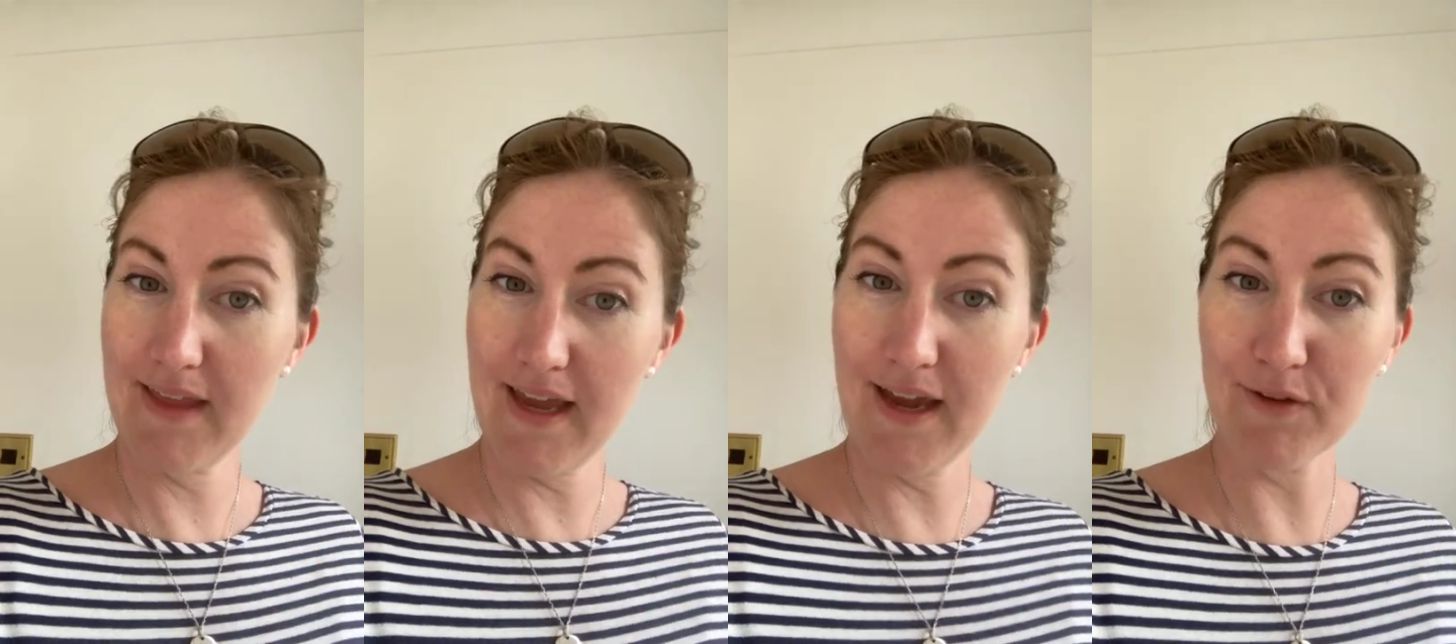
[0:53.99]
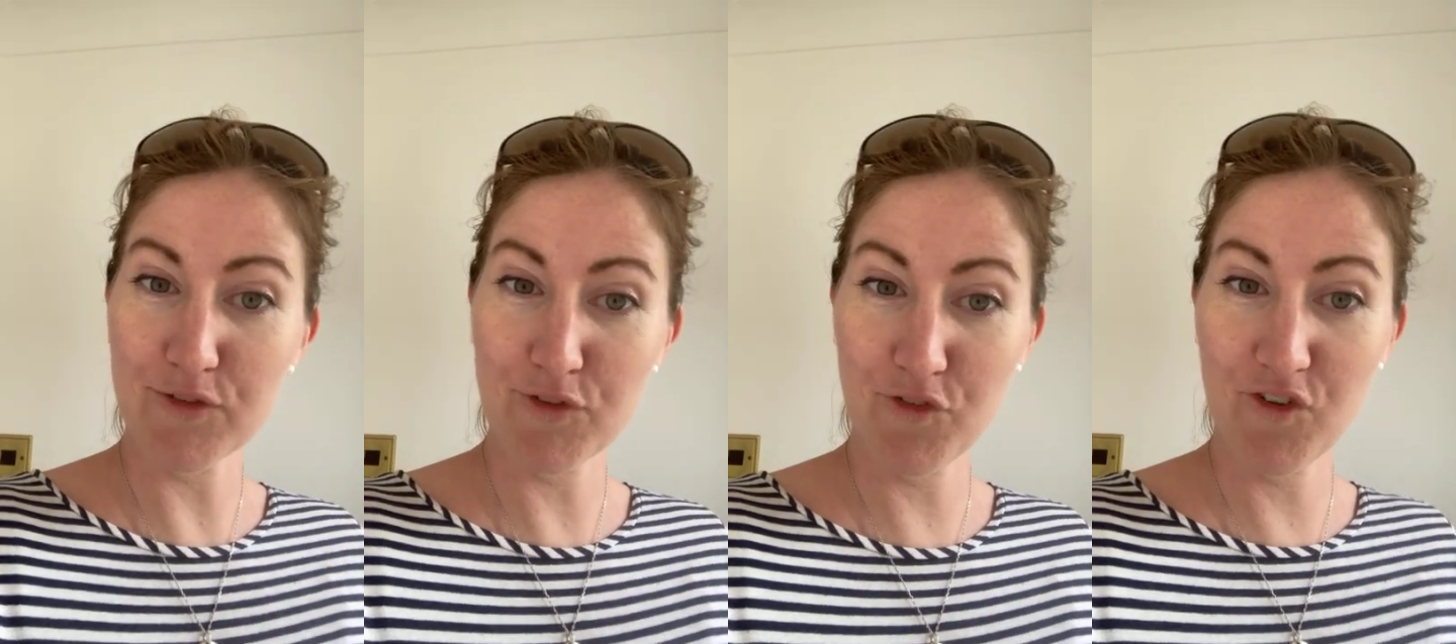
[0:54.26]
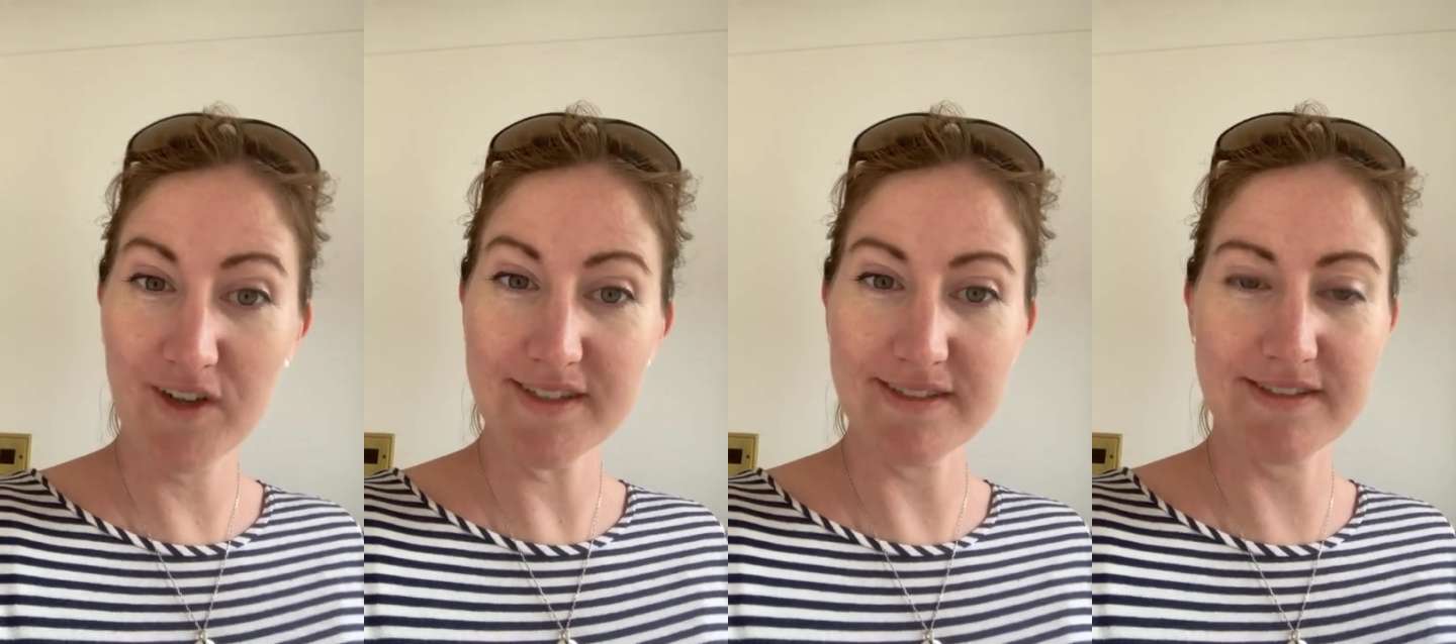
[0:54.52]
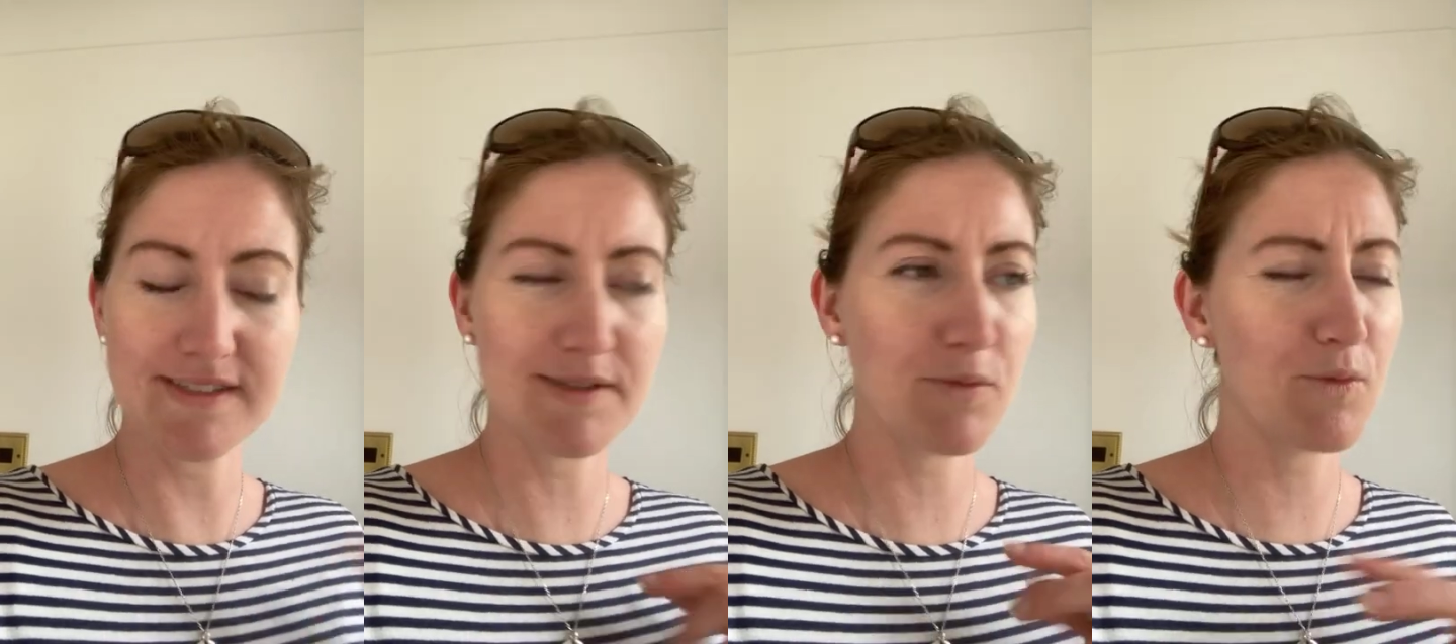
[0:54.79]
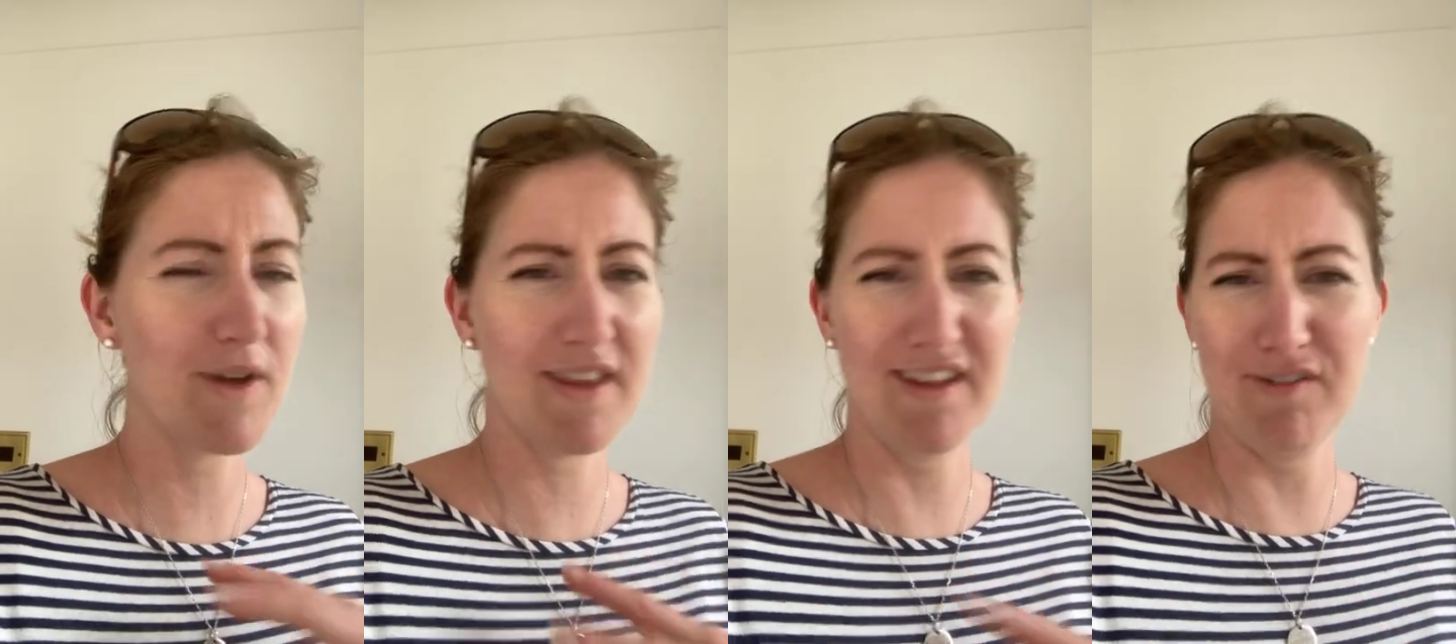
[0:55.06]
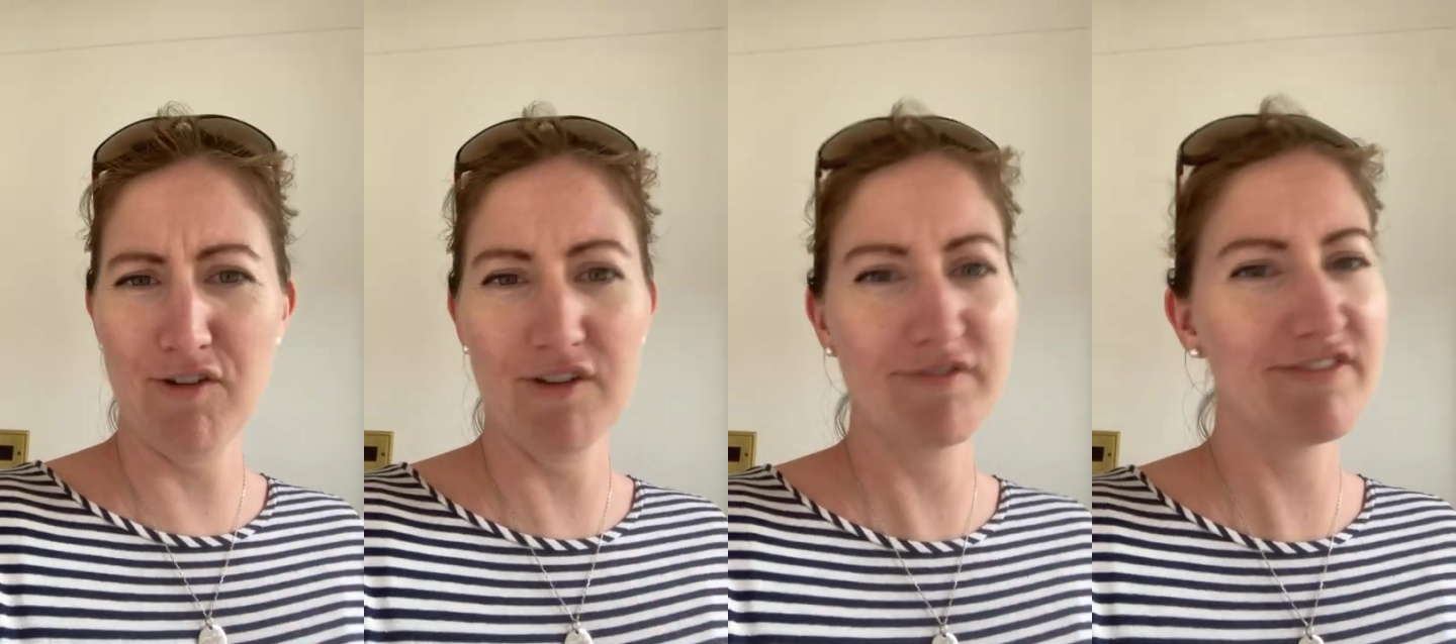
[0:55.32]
out the front where there are